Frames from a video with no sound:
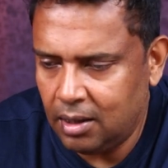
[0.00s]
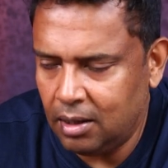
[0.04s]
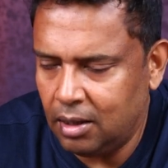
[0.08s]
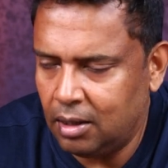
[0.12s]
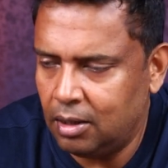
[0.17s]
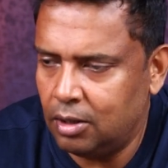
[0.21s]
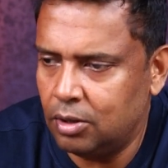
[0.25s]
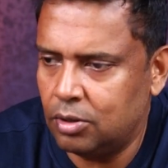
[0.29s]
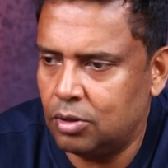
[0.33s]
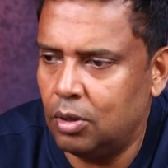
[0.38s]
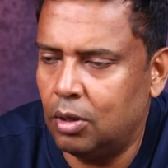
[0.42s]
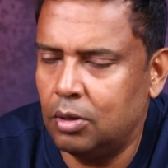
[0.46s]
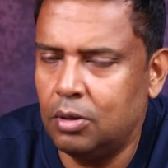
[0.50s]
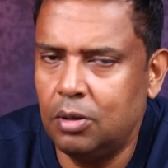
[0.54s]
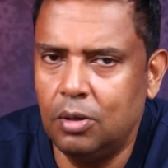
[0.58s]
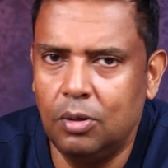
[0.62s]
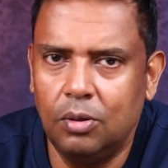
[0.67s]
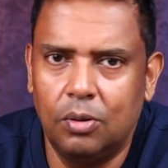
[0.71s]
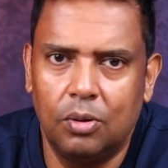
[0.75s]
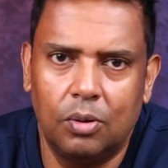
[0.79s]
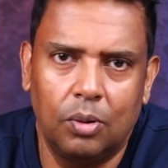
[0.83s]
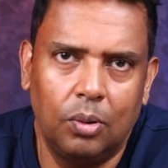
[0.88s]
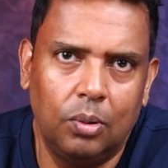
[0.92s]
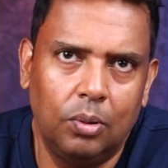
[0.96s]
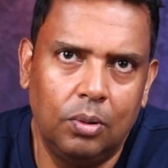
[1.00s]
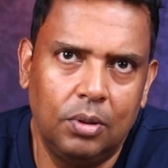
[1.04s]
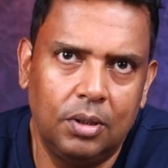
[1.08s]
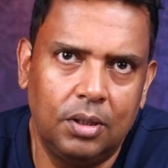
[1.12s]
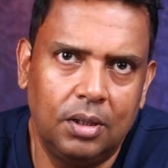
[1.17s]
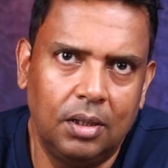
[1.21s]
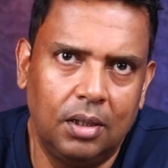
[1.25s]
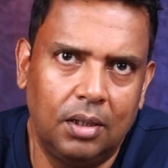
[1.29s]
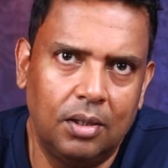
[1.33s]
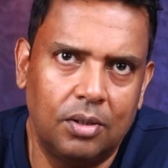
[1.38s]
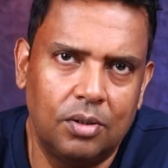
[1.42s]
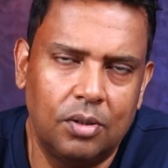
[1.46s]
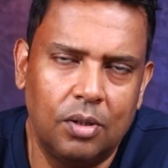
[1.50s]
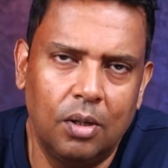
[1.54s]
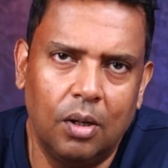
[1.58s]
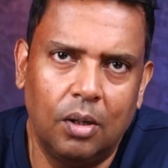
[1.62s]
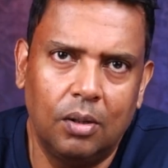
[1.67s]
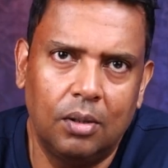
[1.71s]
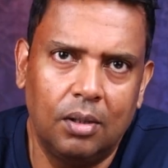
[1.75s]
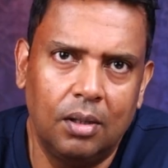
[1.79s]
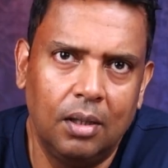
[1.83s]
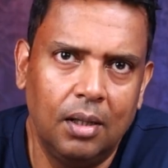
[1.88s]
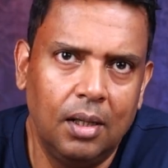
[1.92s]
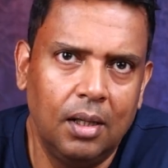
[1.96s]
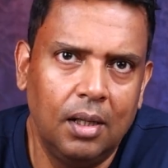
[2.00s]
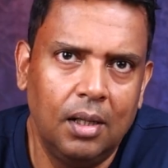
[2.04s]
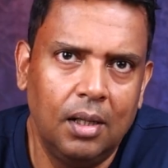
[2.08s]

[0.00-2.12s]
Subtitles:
It is not your trolls. It is not